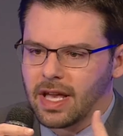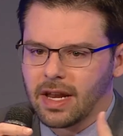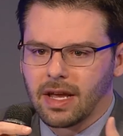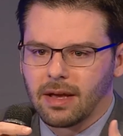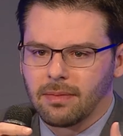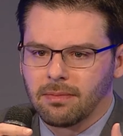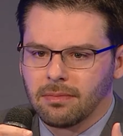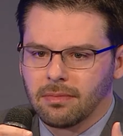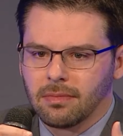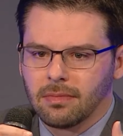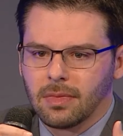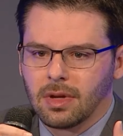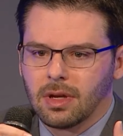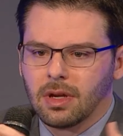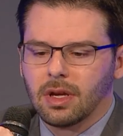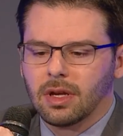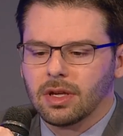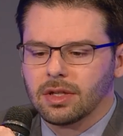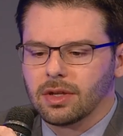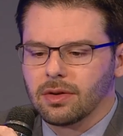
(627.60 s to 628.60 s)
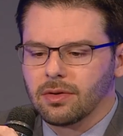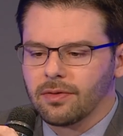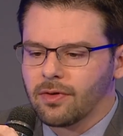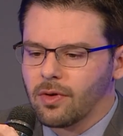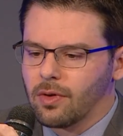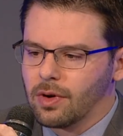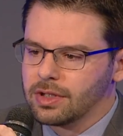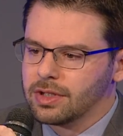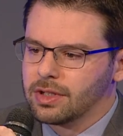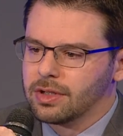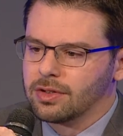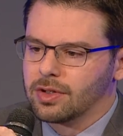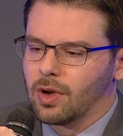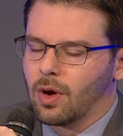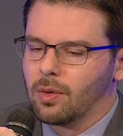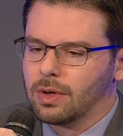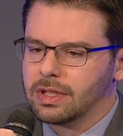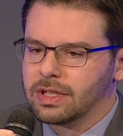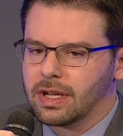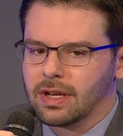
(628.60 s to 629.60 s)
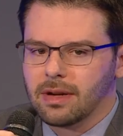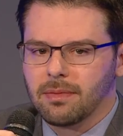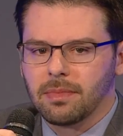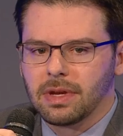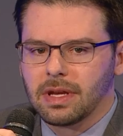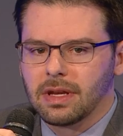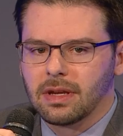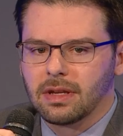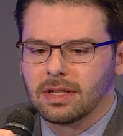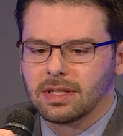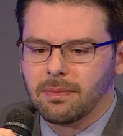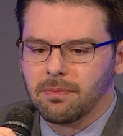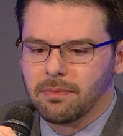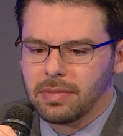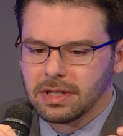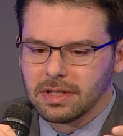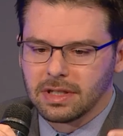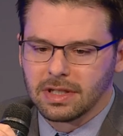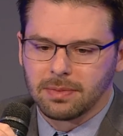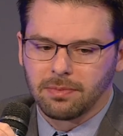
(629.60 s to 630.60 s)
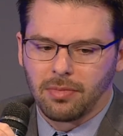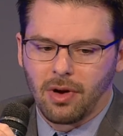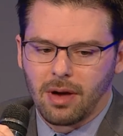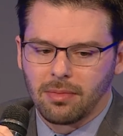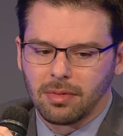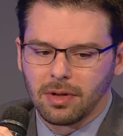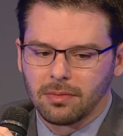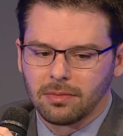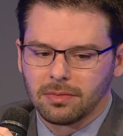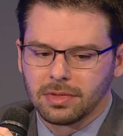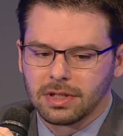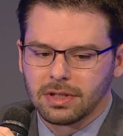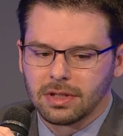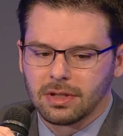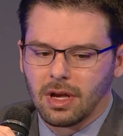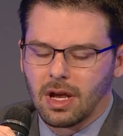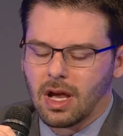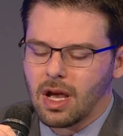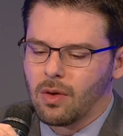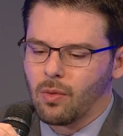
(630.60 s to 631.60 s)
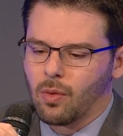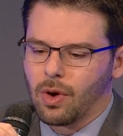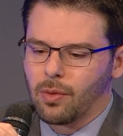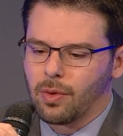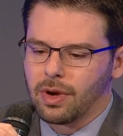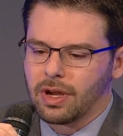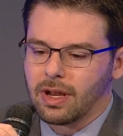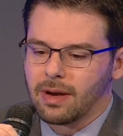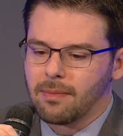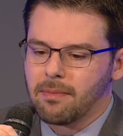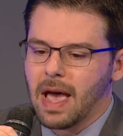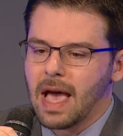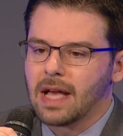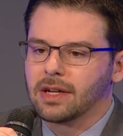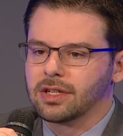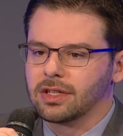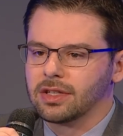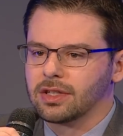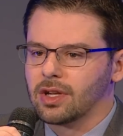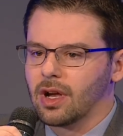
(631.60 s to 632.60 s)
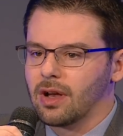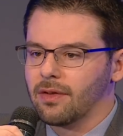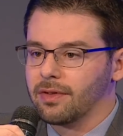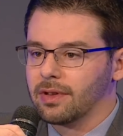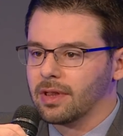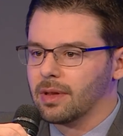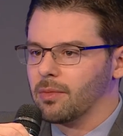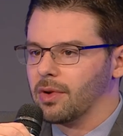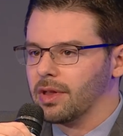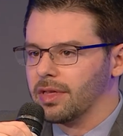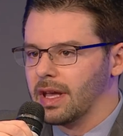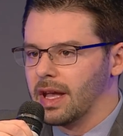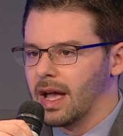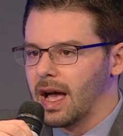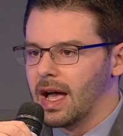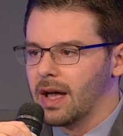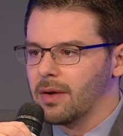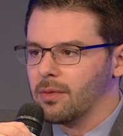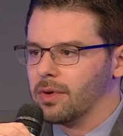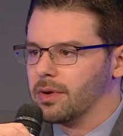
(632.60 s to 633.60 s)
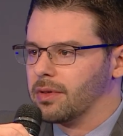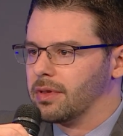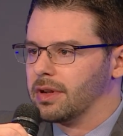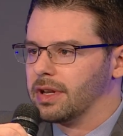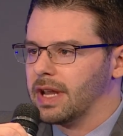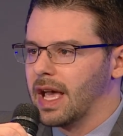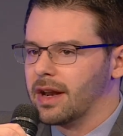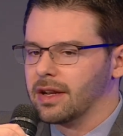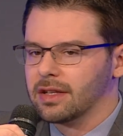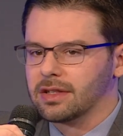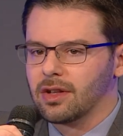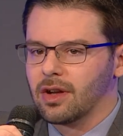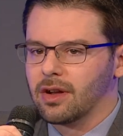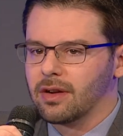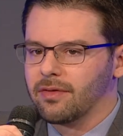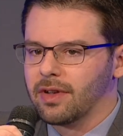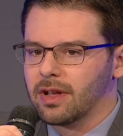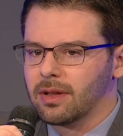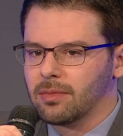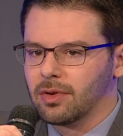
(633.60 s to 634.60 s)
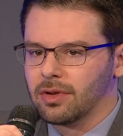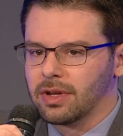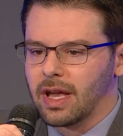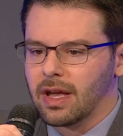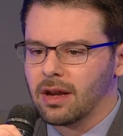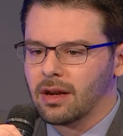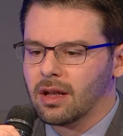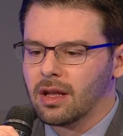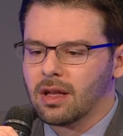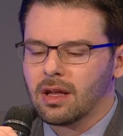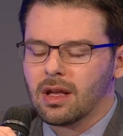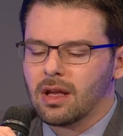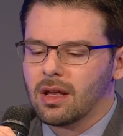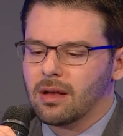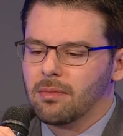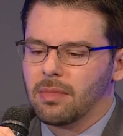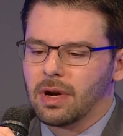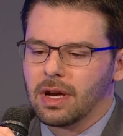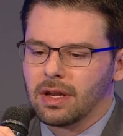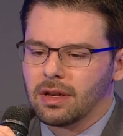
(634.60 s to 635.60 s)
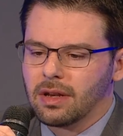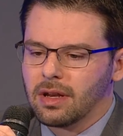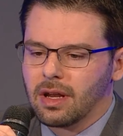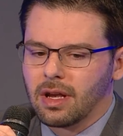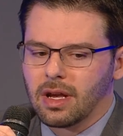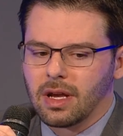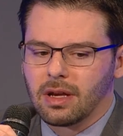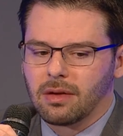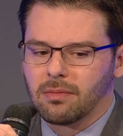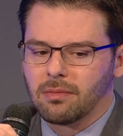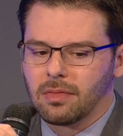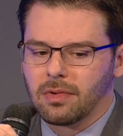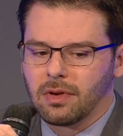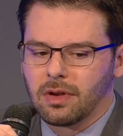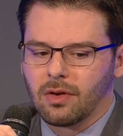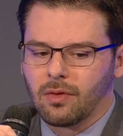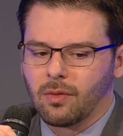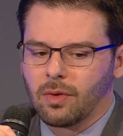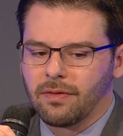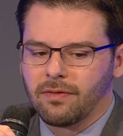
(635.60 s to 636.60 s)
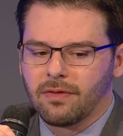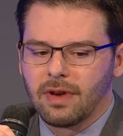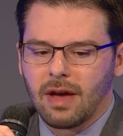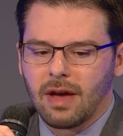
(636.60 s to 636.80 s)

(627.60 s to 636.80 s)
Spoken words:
that up. So of course, there's always going to be some business problems where we can imagine solving them with AI, where the data is not available yet. But we've